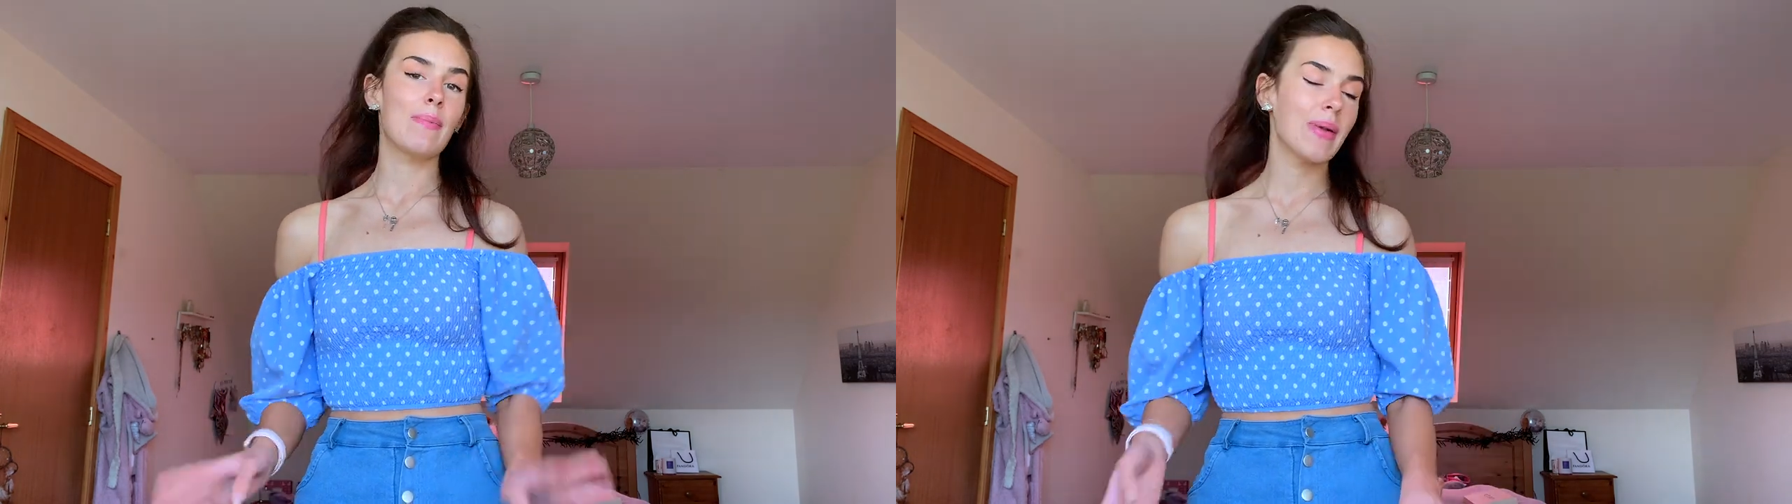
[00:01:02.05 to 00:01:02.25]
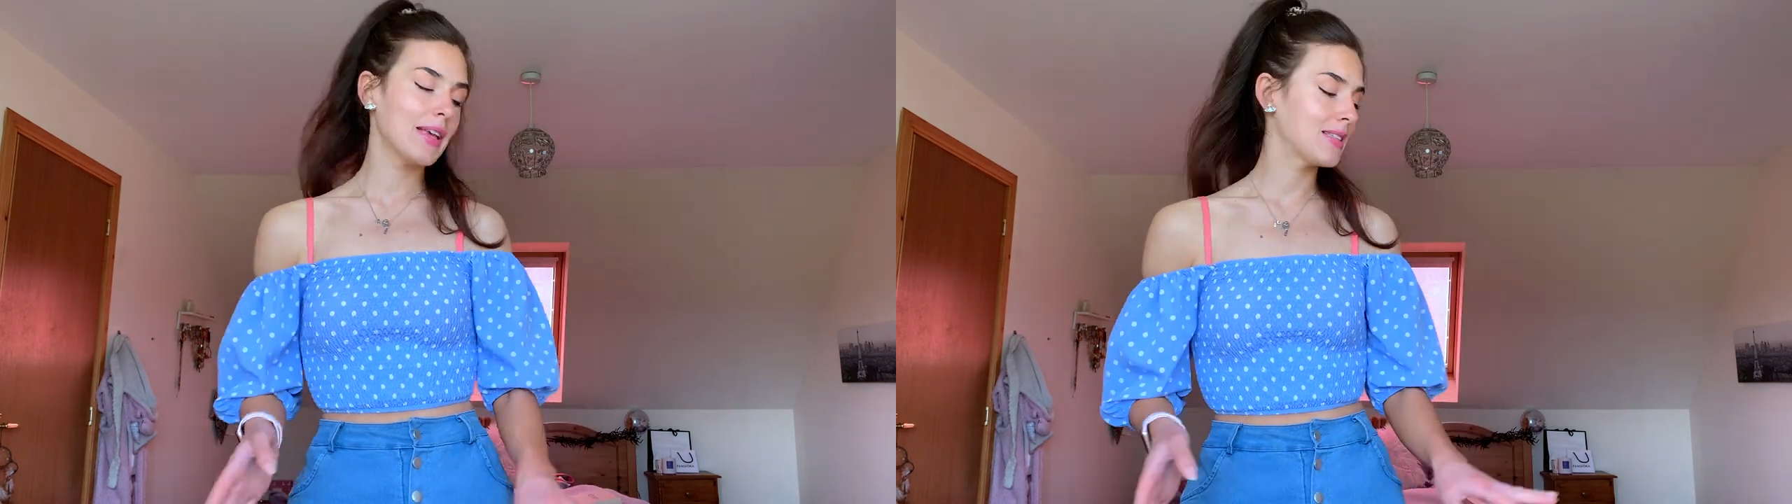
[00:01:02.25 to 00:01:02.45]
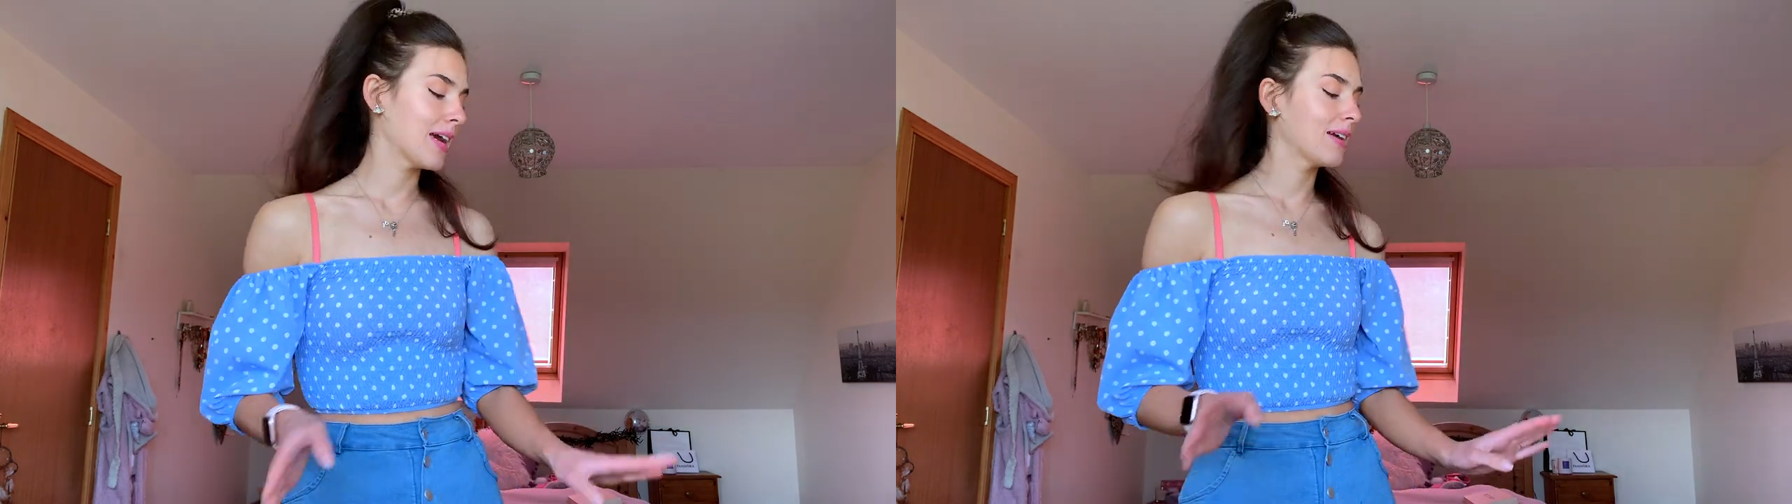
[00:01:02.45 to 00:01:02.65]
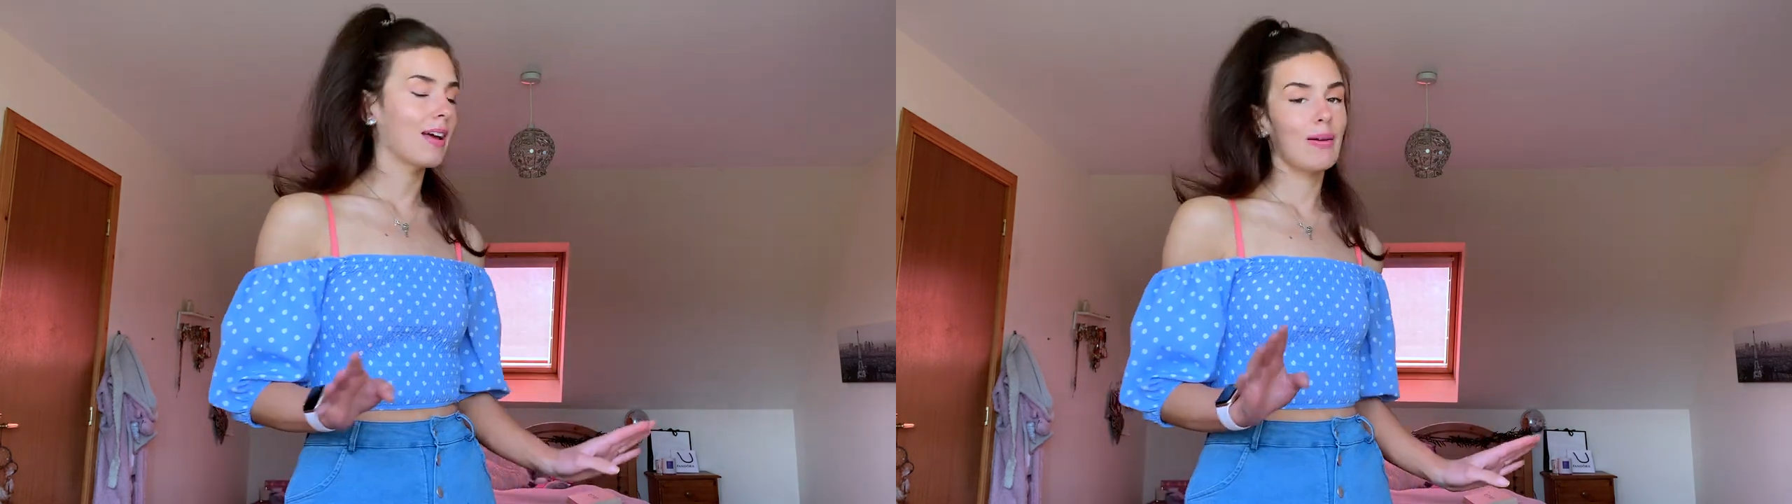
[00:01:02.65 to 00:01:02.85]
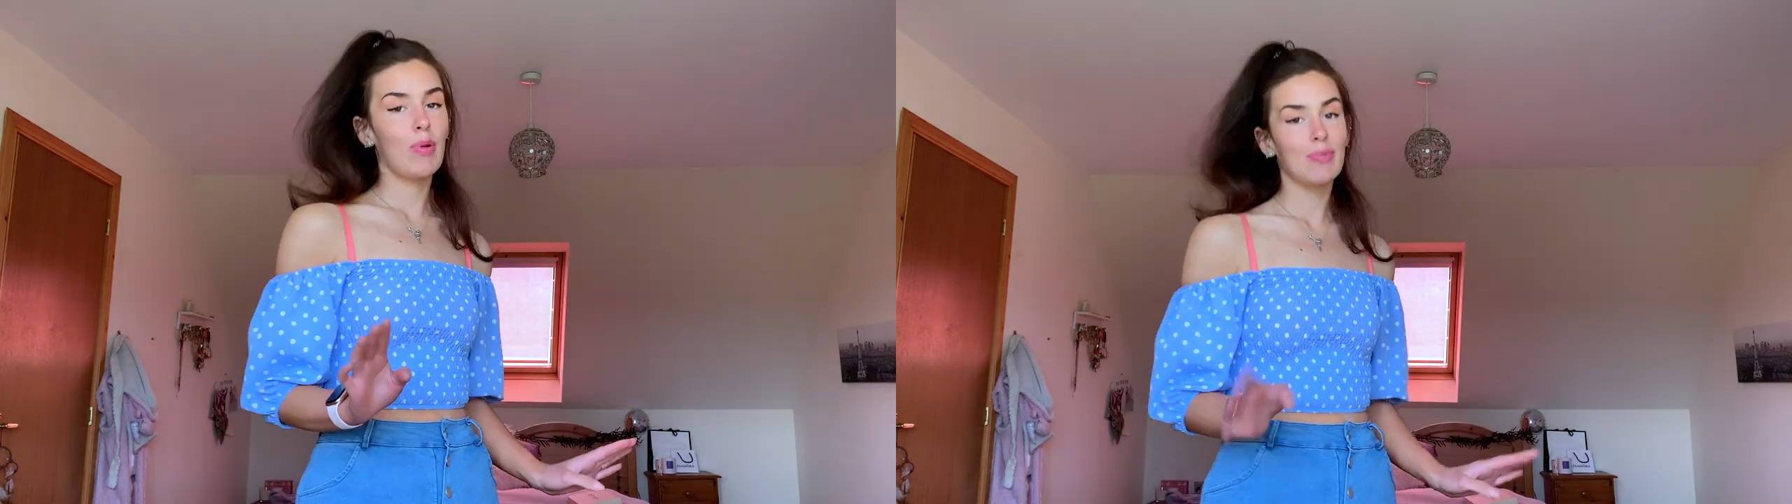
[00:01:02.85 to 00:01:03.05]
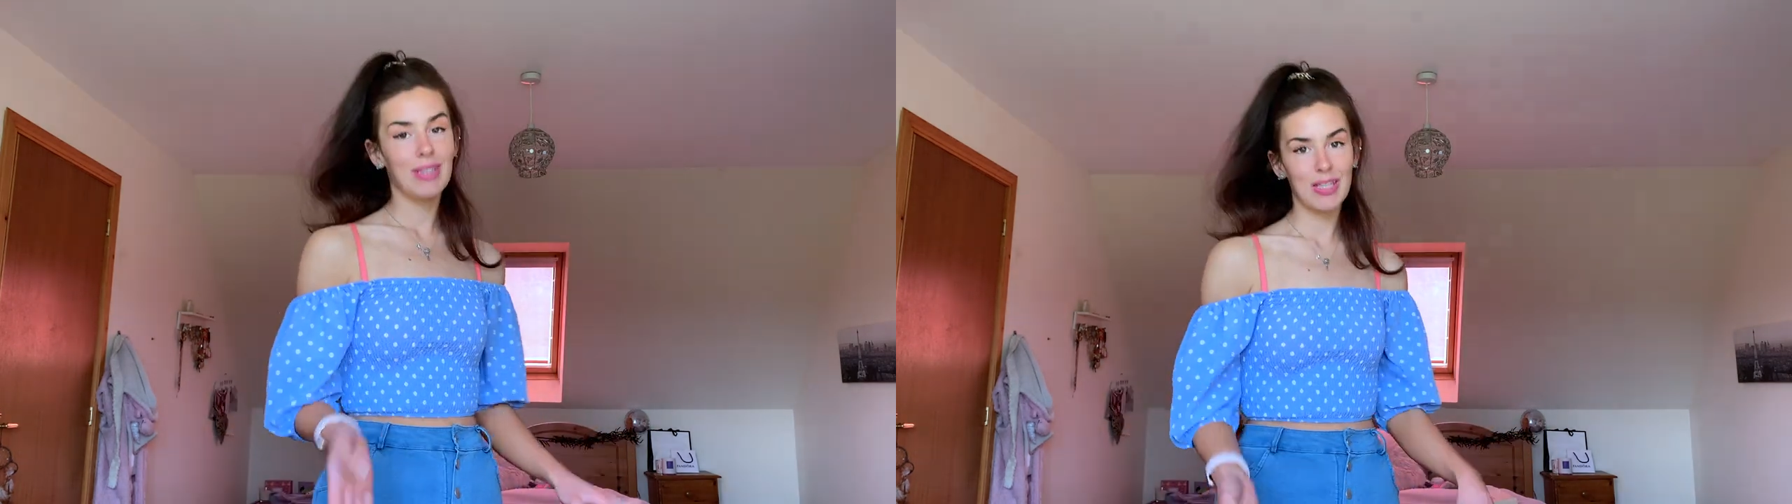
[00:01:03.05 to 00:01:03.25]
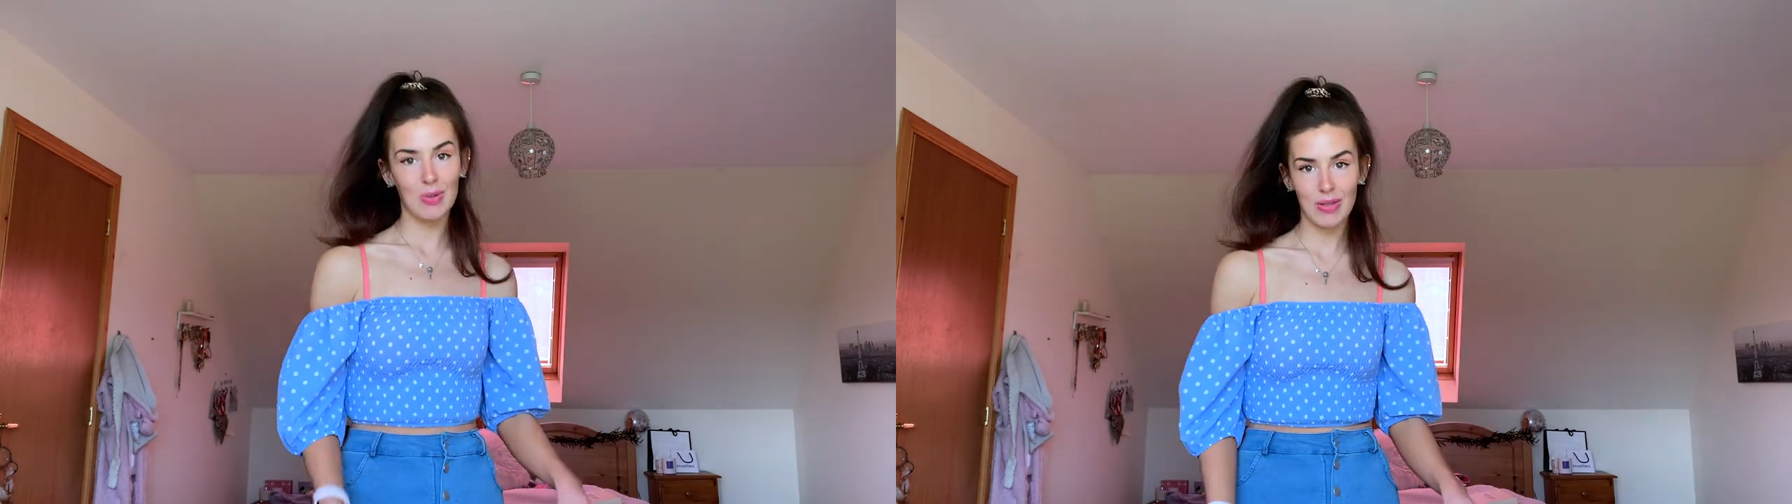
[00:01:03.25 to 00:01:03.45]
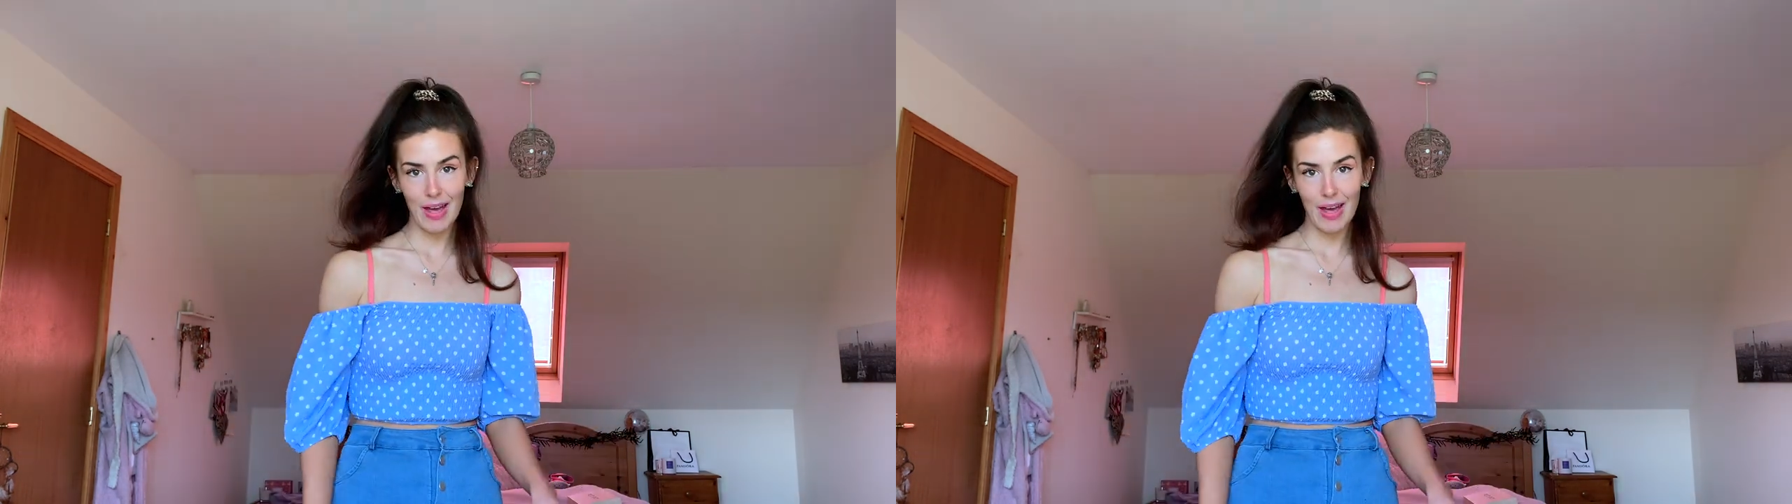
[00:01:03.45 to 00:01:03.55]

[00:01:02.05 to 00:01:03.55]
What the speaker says: amazing and I'm obsessed with